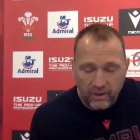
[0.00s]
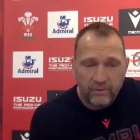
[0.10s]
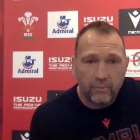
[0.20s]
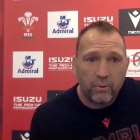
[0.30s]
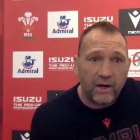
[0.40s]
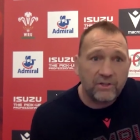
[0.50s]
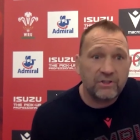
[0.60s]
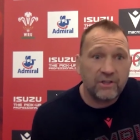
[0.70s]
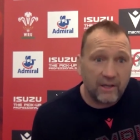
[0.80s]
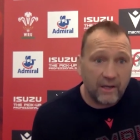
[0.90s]
the
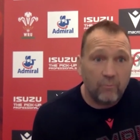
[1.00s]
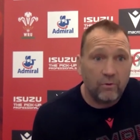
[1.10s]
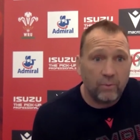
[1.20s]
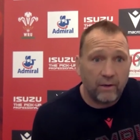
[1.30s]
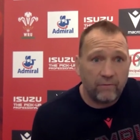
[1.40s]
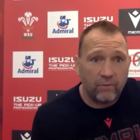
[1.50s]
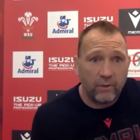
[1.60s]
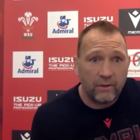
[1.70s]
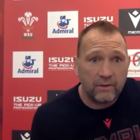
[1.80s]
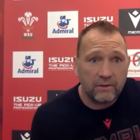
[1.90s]
pressures that come with playing for
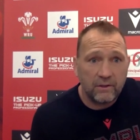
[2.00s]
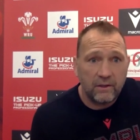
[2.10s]
Wales.